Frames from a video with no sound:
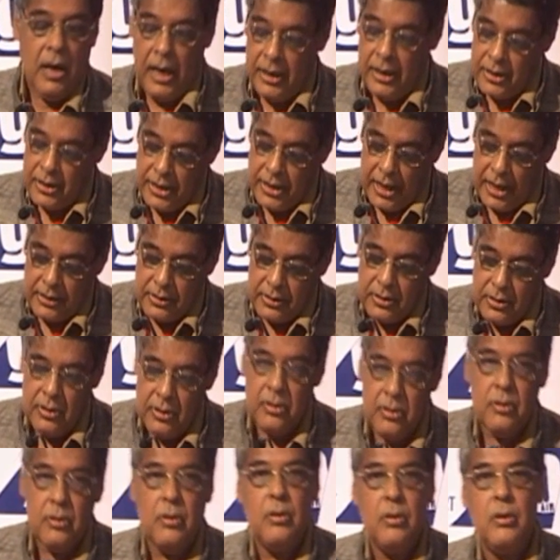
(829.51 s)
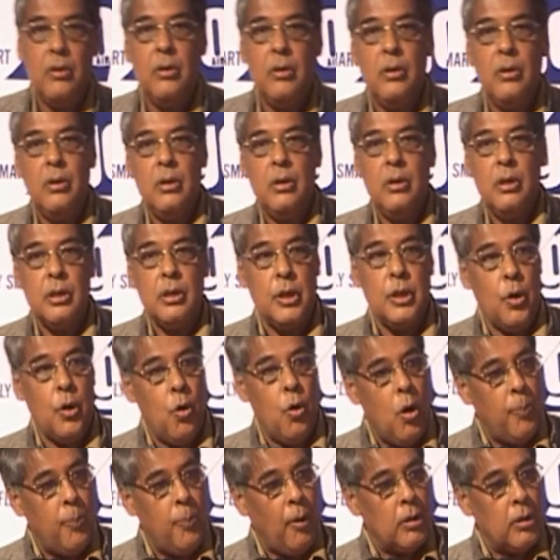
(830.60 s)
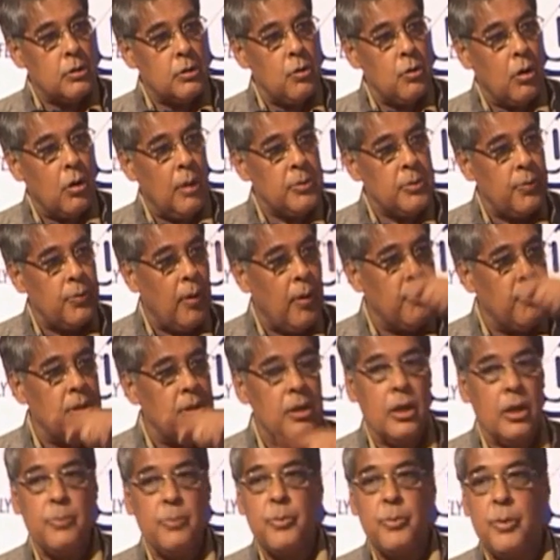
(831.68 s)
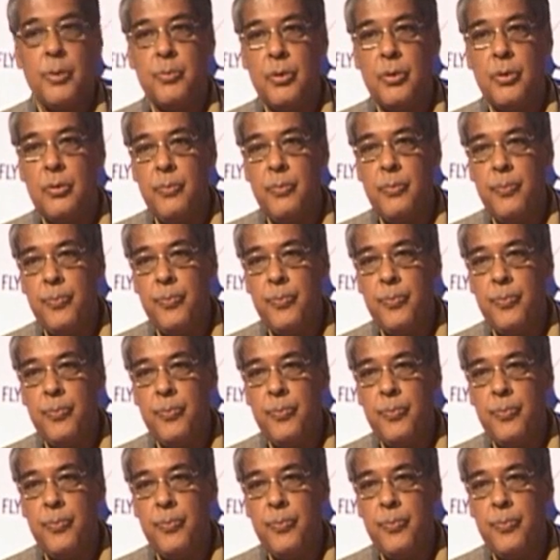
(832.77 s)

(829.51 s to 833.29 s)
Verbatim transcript: And yet, the hope also comes from the young people.